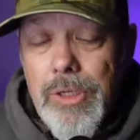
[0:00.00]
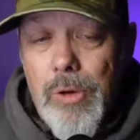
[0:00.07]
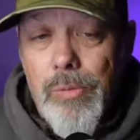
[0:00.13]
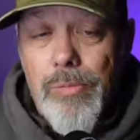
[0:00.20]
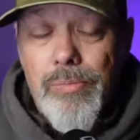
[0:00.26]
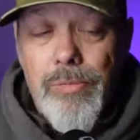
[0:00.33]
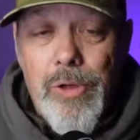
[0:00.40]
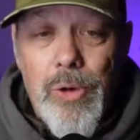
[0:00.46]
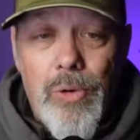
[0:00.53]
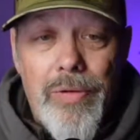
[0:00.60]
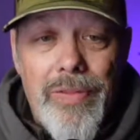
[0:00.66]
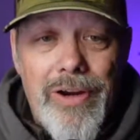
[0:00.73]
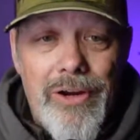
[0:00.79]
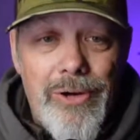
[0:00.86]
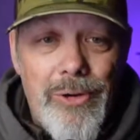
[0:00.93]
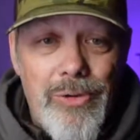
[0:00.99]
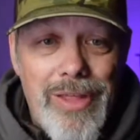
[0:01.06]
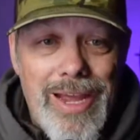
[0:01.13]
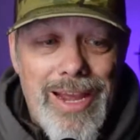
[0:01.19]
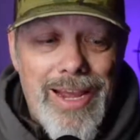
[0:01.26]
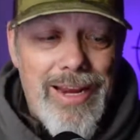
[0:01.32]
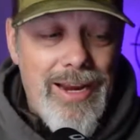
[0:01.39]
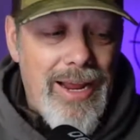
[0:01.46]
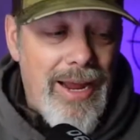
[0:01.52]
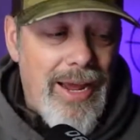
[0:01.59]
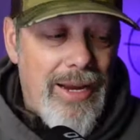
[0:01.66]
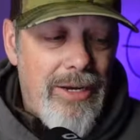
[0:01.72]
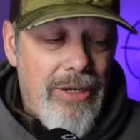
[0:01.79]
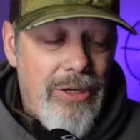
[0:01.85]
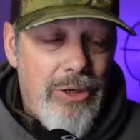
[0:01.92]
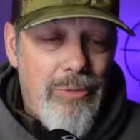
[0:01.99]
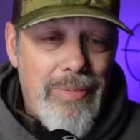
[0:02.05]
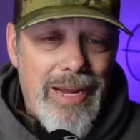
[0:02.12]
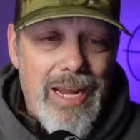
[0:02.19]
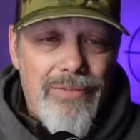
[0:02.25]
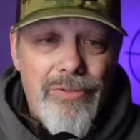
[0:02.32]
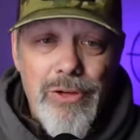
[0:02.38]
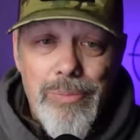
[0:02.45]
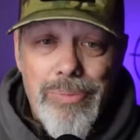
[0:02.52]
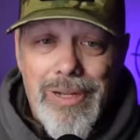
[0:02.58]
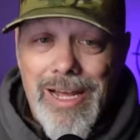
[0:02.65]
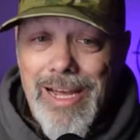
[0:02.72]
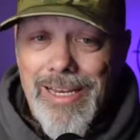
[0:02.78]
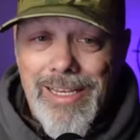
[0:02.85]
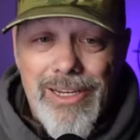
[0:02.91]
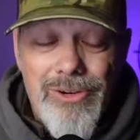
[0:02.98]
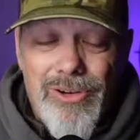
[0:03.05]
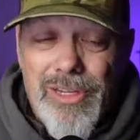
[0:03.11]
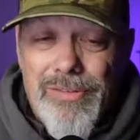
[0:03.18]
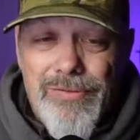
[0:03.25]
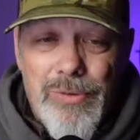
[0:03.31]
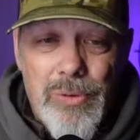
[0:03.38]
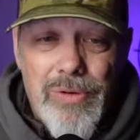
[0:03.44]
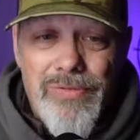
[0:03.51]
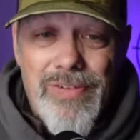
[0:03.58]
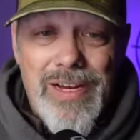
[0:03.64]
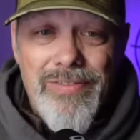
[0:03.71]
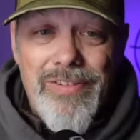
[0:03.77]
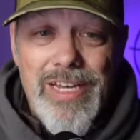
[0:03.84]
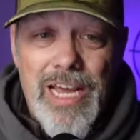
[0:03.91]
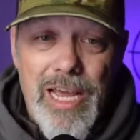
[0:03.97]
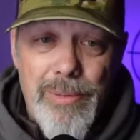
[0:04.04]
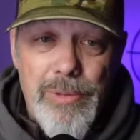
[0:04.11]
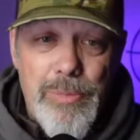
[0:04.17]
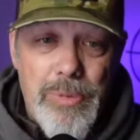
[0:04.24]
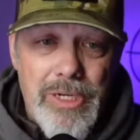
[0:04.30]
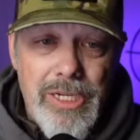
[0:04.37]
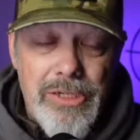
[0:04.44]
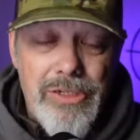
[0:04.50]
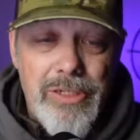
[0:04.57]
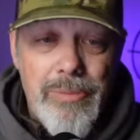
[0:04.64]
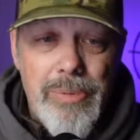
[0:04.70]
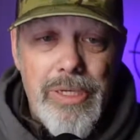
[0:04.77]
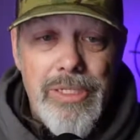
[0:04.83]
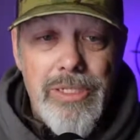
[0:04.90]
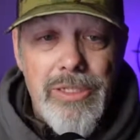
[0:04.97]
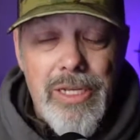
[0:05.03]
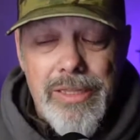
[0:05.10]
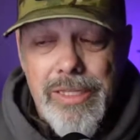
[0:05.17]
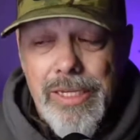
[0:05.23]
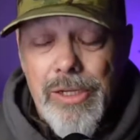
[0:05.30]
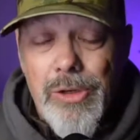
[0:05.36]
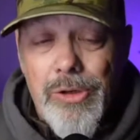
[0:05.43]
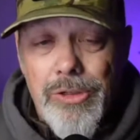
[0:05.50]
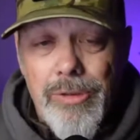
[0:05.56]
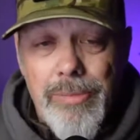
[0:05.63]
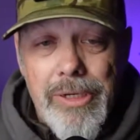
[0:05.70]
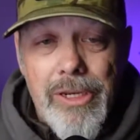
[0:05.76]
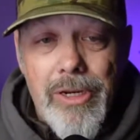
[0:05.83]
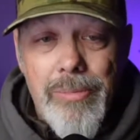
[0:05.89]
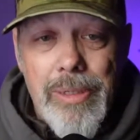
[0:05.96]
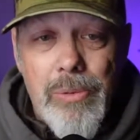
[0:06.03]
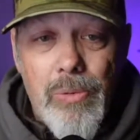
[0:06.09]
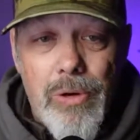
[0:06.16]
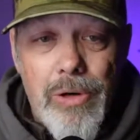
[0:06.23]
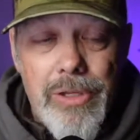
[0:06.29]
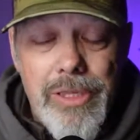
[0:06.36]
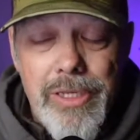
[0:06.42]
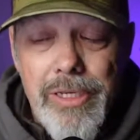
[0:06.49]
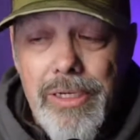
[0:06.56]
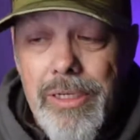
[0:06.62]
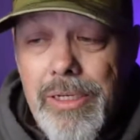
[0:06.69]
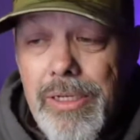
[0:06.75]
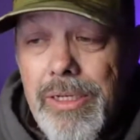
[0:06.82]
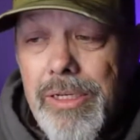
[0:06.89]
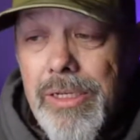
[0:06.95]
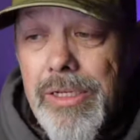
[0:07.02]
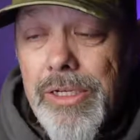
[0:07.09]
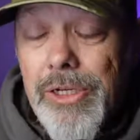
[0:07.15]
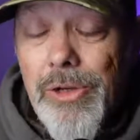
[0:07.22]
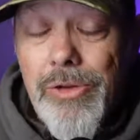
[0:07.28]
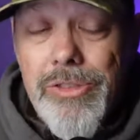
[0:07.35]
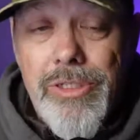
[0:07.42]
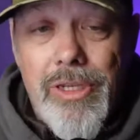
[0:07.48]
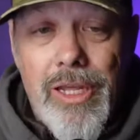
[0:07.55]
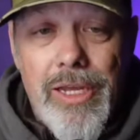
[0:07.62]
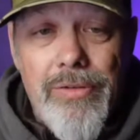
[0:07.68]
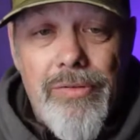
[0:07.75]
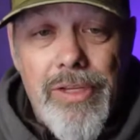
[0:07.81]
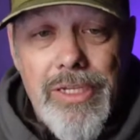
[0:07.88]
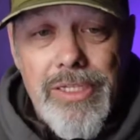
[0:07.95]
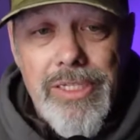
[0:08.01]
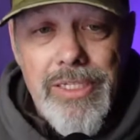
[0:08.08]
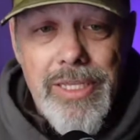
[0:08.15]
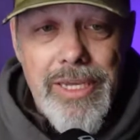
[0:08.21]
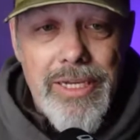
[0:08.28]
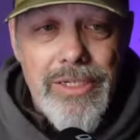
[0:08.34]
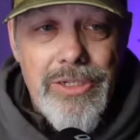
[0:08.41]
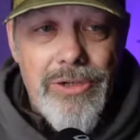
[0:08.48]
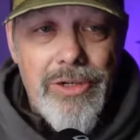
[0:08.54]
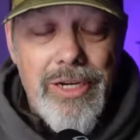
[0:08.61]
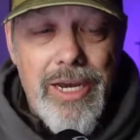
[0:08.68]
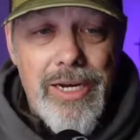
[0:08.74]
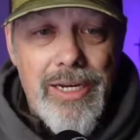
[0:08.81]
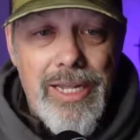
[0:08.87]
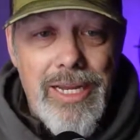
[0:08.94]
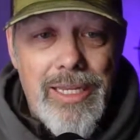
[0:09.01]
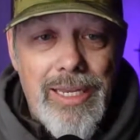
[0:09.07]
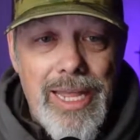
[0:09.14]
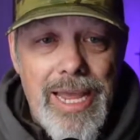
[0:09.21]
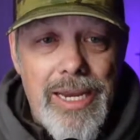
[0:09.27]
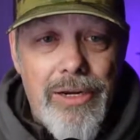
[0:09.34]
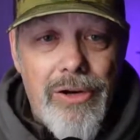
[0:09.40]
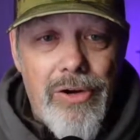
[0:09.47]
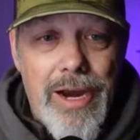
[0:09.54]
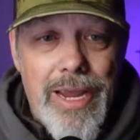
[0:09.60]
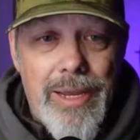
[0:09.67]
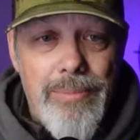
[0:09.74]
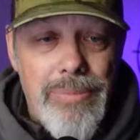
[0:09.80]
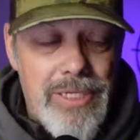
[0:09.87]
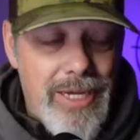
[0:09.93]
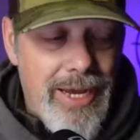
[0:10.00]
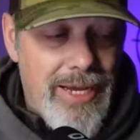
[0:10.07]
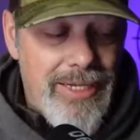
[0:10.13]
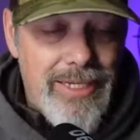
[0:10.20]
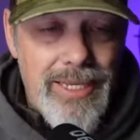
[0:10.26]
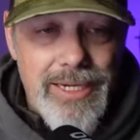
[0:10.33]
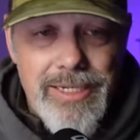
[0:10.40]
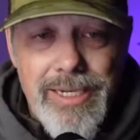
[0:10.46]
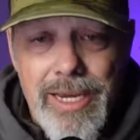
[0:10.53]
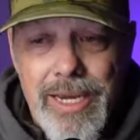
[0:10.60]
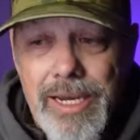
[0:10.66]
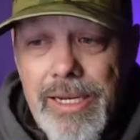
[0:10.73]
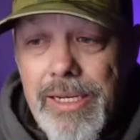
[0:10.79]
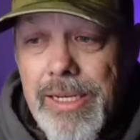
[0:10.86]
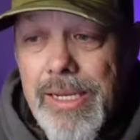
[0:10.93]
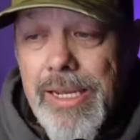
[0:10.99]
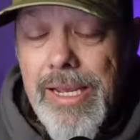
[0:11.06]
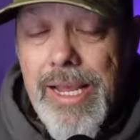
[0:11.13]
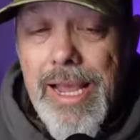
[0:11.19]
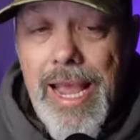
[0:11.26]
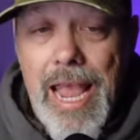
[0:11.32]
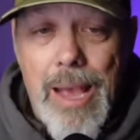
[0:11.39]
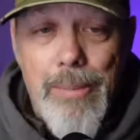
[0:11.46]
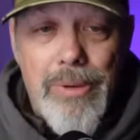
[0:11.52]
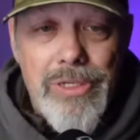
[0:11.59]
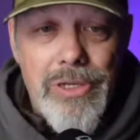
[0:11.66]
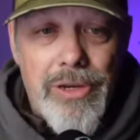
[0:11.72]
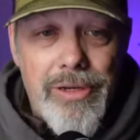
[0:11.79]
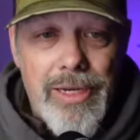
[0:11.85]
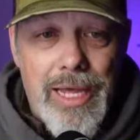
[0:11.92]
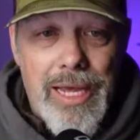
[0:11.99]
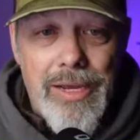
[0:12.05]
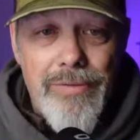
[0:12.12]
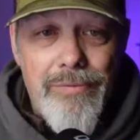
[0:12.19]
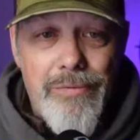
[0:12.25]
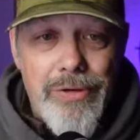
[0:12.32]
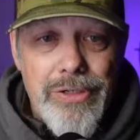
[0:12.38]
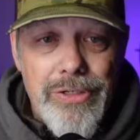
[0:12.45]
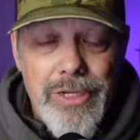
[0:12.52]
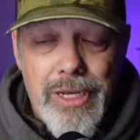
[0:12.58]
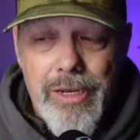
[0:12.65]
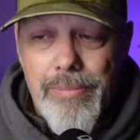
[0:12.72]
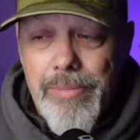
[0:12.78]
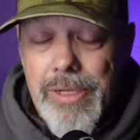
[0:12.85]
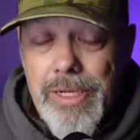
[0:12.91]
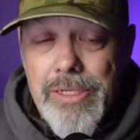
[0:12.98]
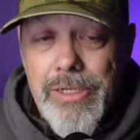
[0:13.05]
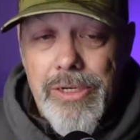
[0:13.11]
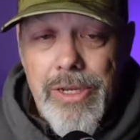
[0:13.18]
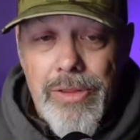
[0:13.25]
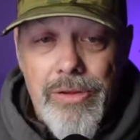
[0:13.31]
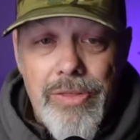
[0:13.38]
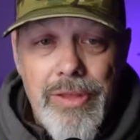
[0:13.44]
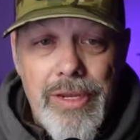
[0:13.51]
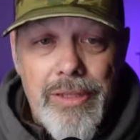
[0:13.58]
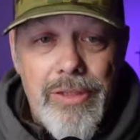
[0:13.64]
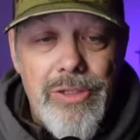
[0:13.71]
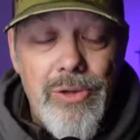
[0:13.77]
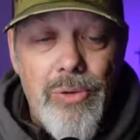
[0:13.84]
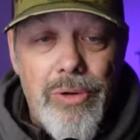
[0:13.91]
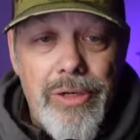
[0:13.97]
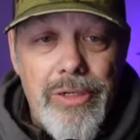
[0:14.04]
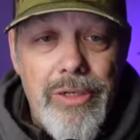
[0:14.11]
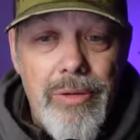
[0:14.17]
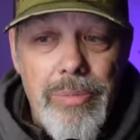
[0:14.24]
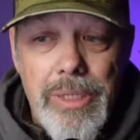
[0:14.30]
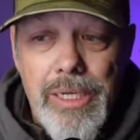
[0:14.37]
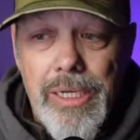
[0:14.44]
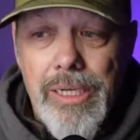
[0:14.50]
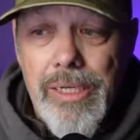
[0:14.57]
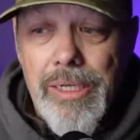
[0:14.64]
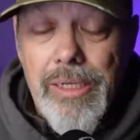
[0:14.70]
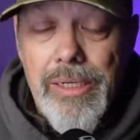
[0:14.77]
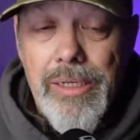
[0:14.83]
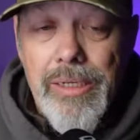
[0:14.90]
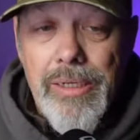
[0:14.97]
Go on there and do that, and you may have to apply literally 4 or 5 times potentially, but it's, I think, ultimately going to be worth it. There's a lot of these things that are kind of like land grabs, as they say. Amazon Live for some is another thing that's going to be